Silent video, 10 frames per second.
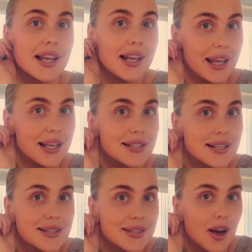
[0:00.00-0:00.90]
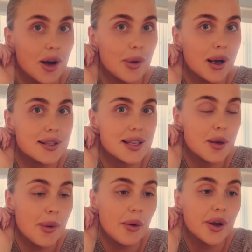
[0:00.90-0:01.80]
Elise at Starbucks in
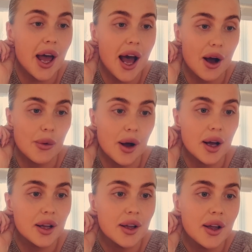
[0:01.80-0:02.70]
about an hour.